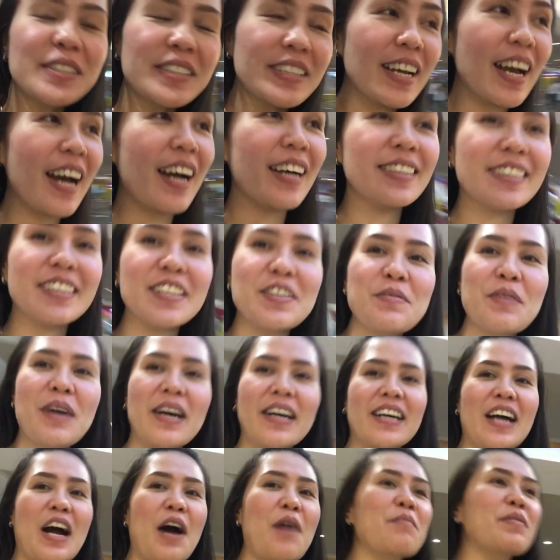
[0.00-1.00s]
Si ate
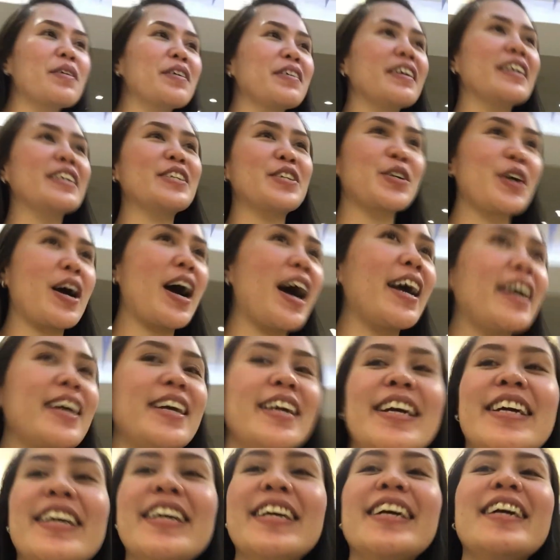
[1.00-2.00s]
ba? Camera
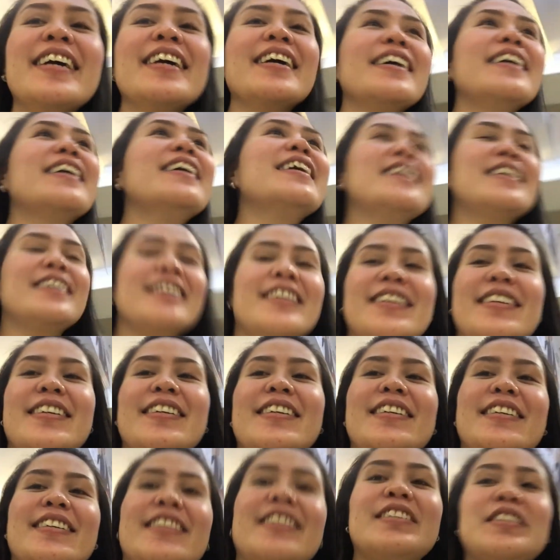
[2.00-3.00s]
shy.
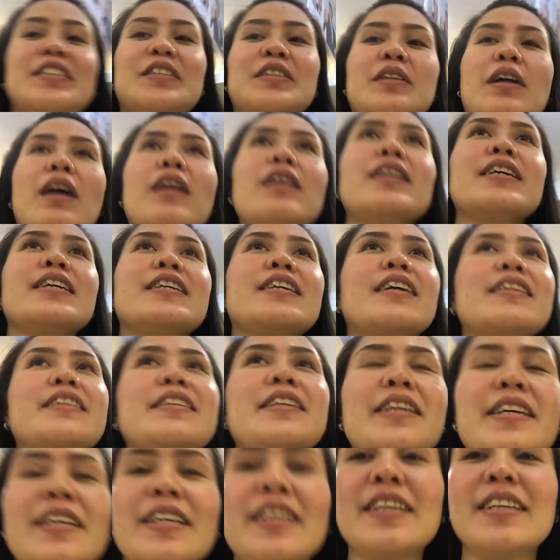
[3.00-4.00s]
Ali,
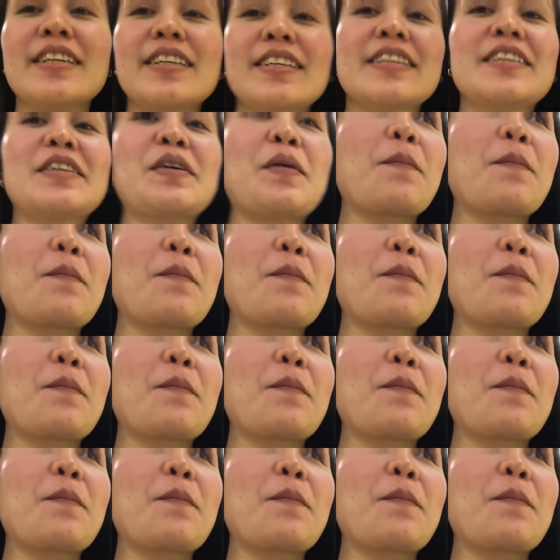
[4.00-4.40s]
nati.